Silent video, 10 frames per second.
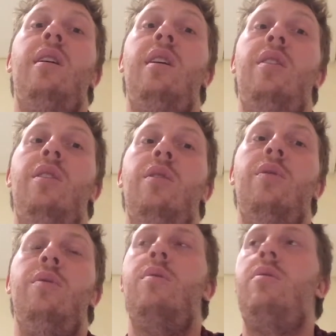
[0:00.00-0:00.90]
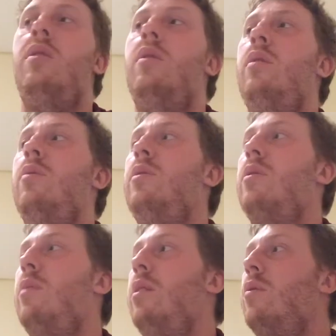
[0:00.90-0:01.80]
Hindu, so he was a
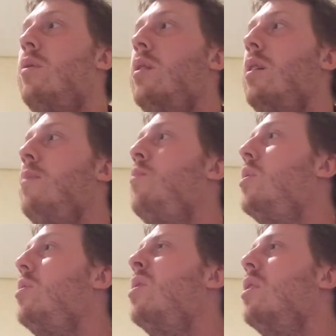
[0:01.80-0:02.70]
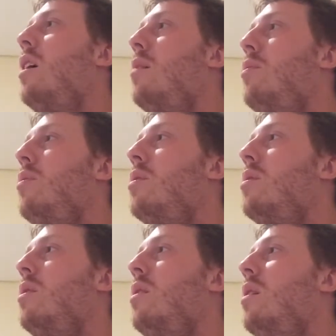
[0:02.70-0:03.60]
minority. There's still a lot of
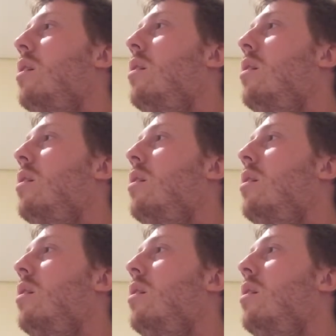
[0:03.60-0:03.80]
Buddhists in